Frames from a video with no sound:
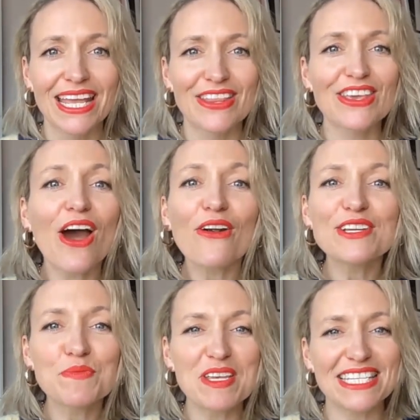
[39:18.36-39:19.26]
The
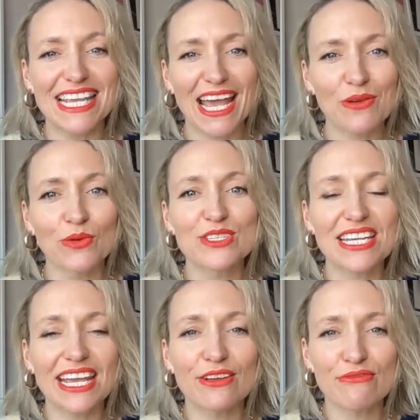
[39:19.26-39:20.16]
RSPCA wants
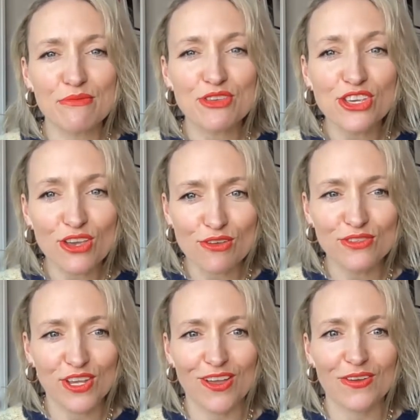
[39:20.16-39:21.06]
to hear from you
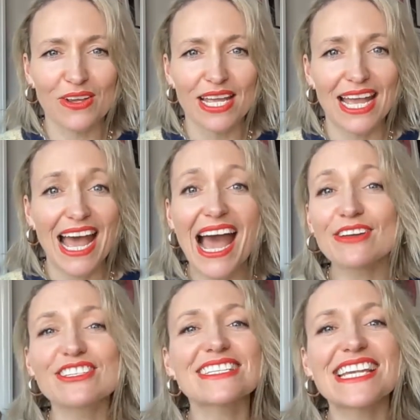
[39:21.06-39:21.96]
too. How
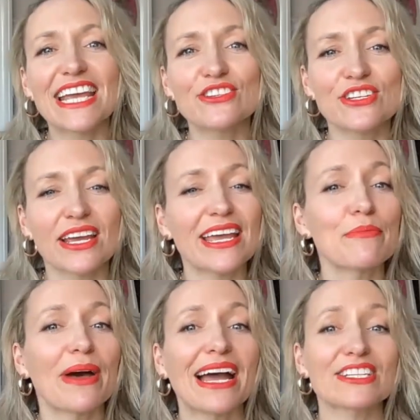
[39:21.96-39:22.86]
does nature
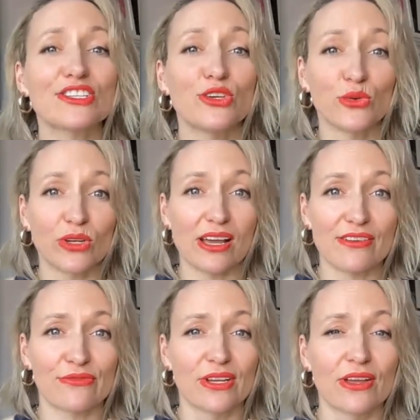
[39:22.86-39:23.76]
impact your
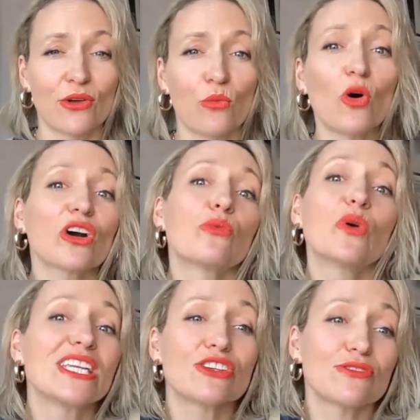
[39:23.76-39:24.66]
life? What can
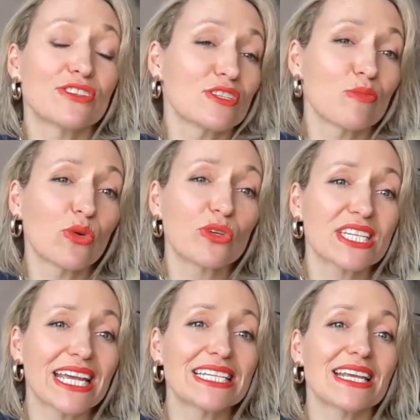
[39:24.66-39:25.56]
we do to
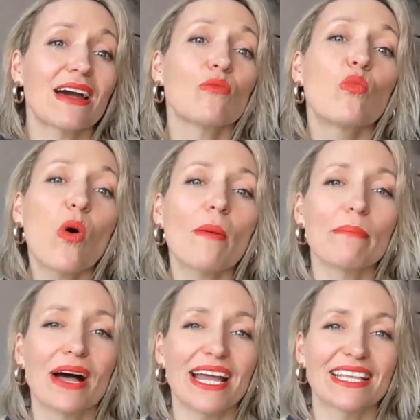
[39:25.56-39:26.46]
support it? And what
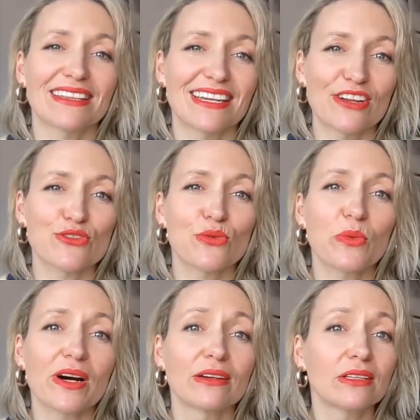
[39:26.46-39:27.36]
might the natural
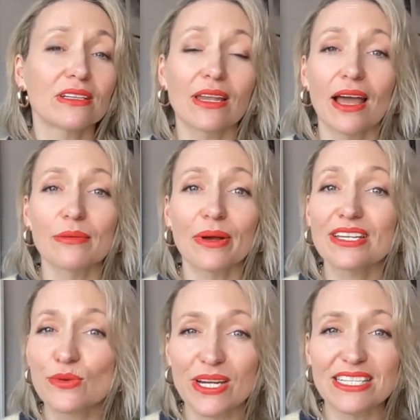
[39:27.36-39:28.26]
world look like by
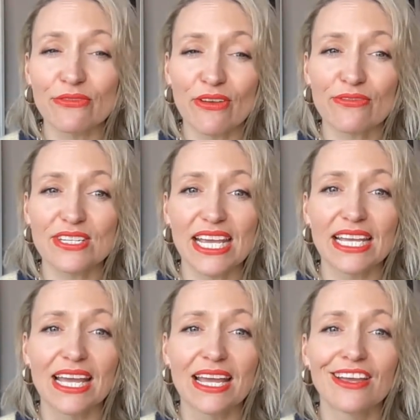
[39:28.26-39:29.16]
2050?
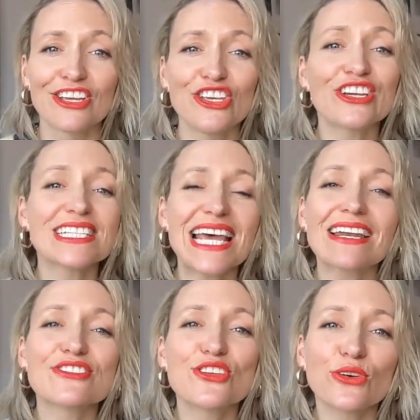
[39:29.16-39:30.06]
You can tell
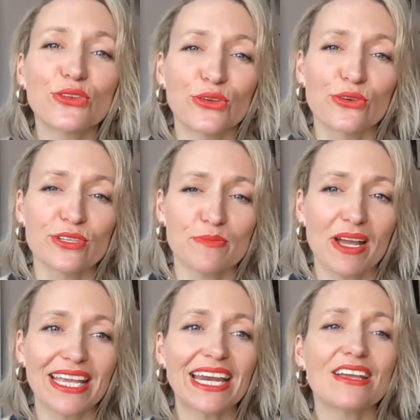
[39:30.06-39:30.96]
us your thoughts
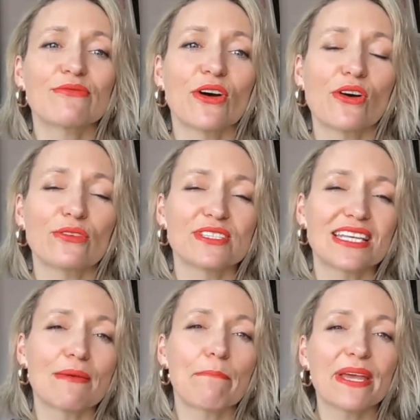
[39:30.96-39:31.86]
by getting involved
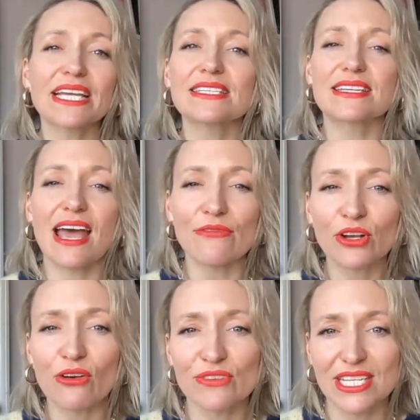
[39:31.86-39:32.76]
in the biggest ever
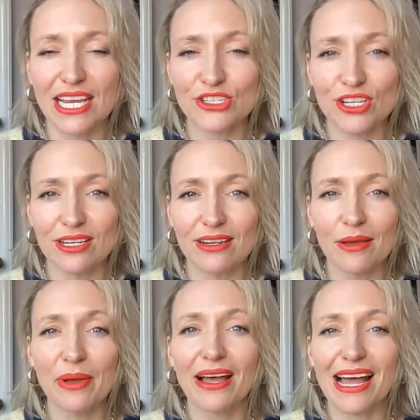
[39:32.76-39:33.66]
conversation
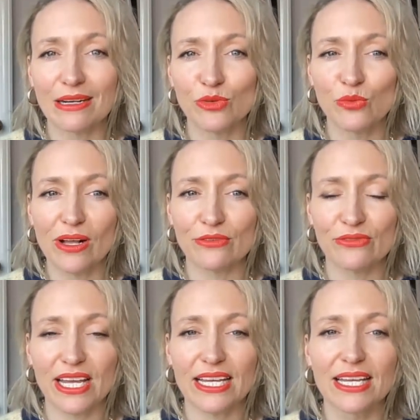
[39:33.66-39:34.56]
about animal
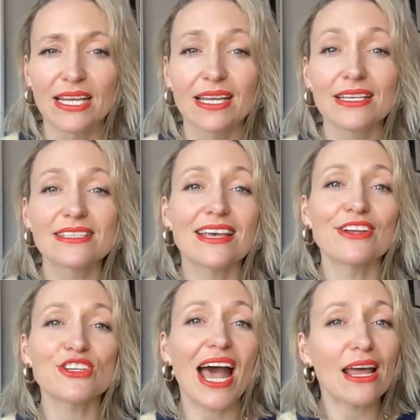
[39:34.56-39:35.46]
welfare.
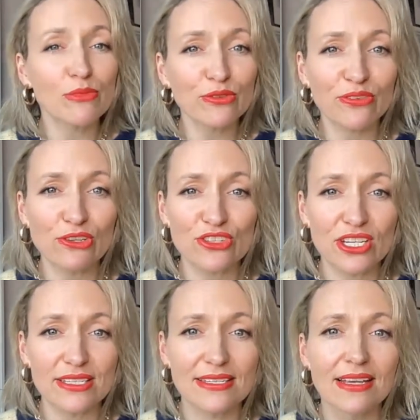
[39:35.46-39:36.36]
Search Animal
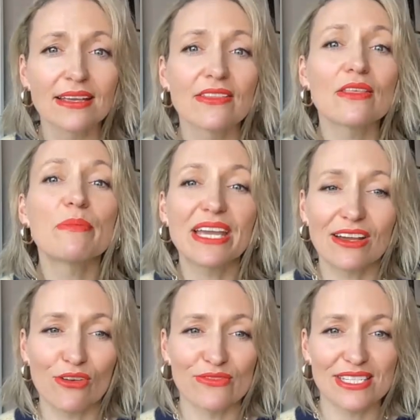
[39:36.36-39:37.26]
Futures, the big
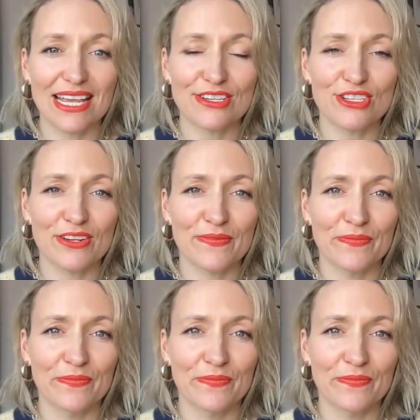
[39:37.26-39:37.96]
conversation.